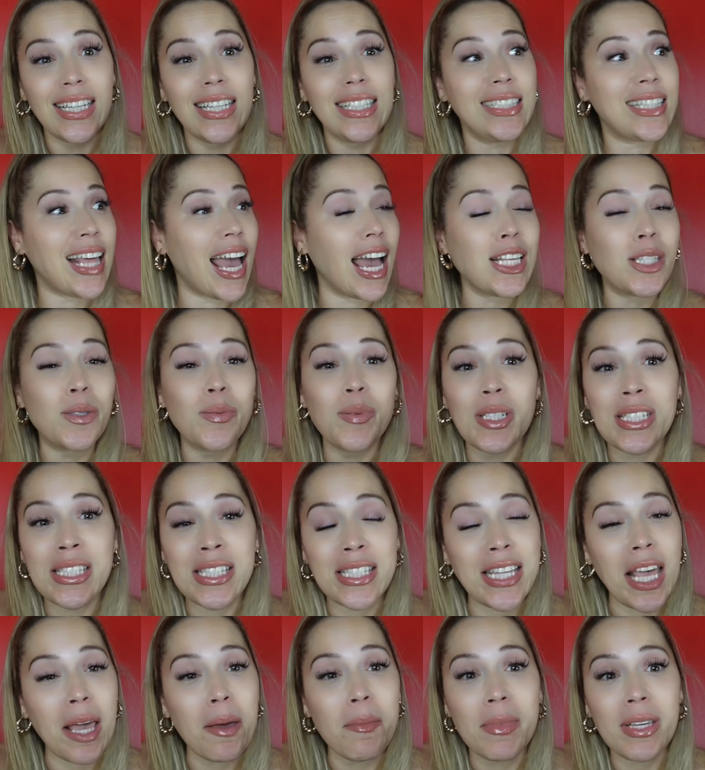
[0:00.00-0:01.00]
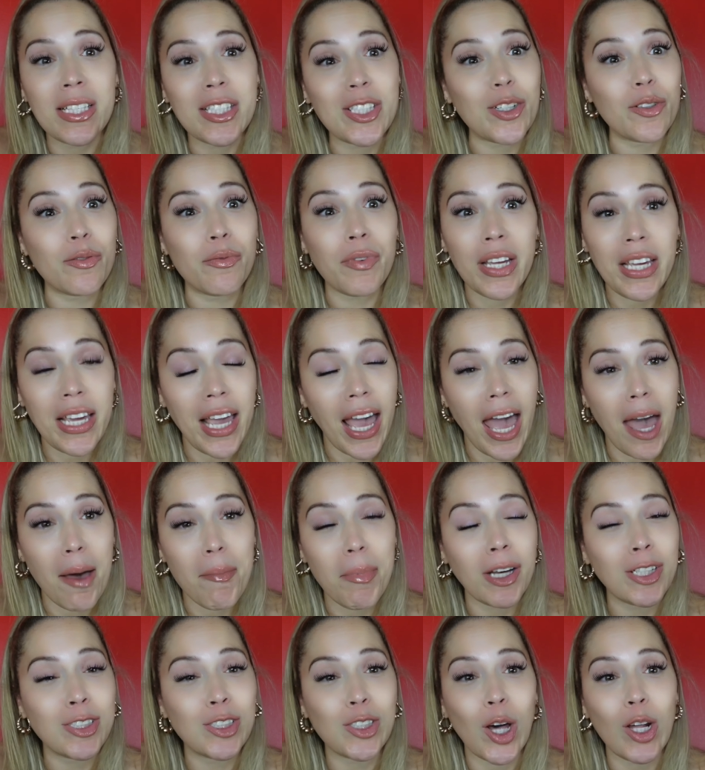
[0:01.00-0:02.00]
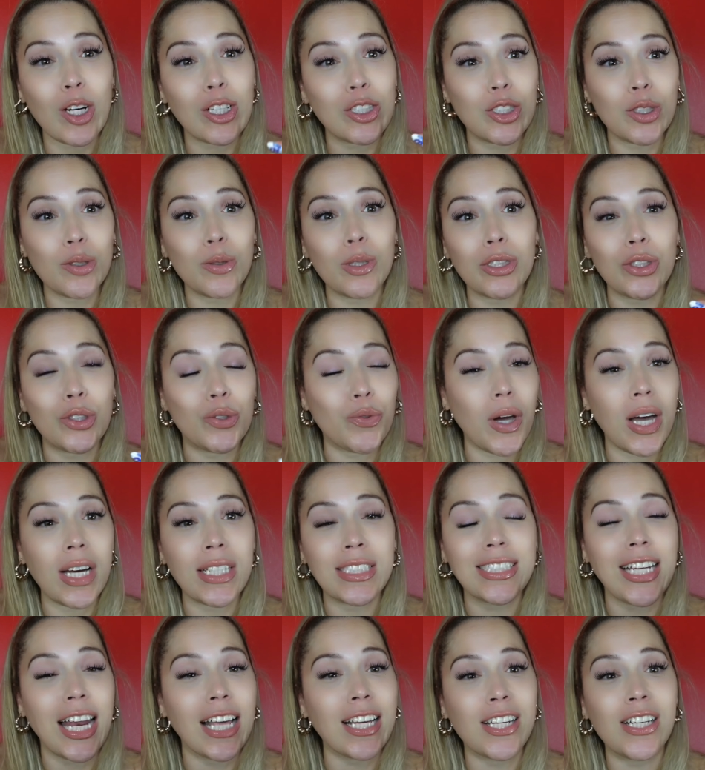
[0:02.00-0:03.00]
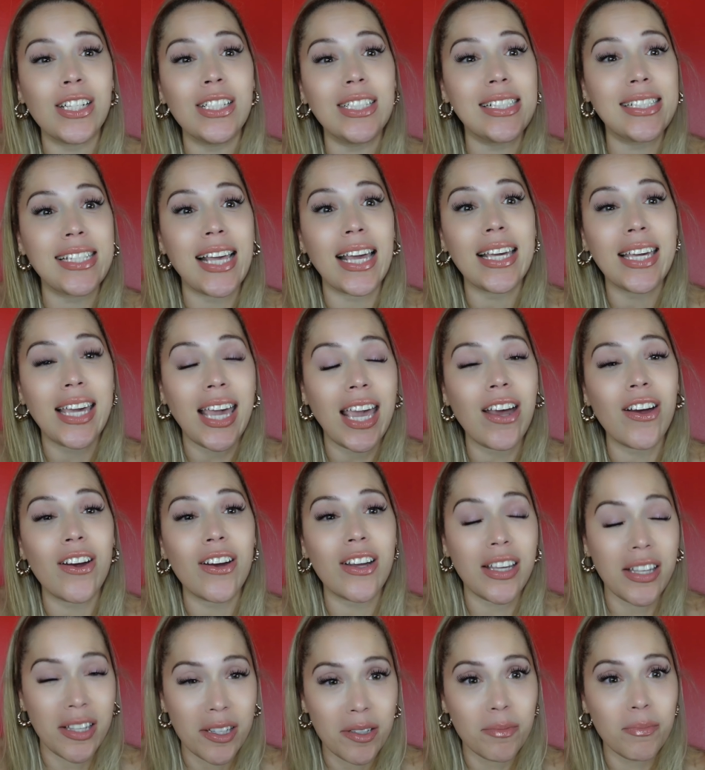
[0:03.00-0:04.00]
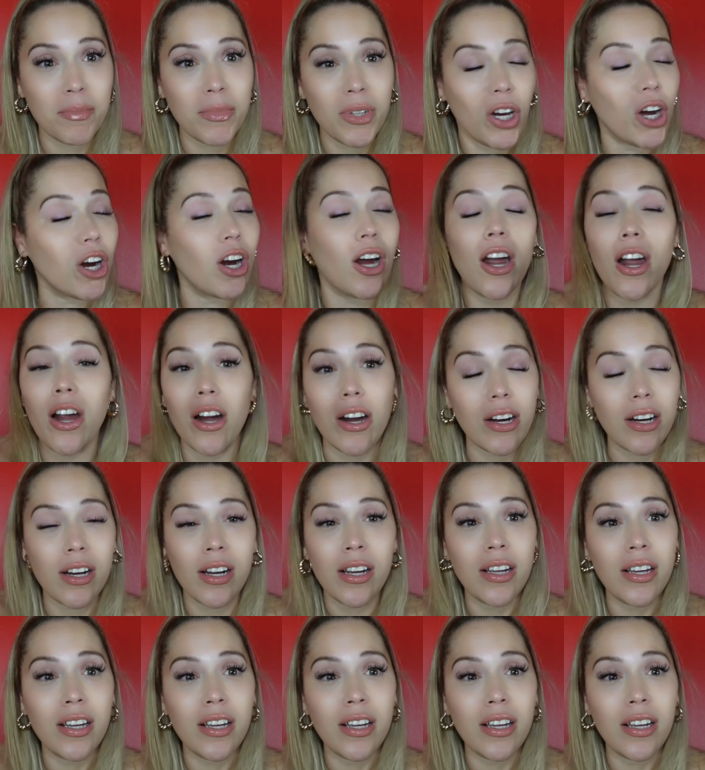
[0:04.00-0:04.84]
That's what sent me to rehab. I started doing drugs and I couldn't take care of him or her.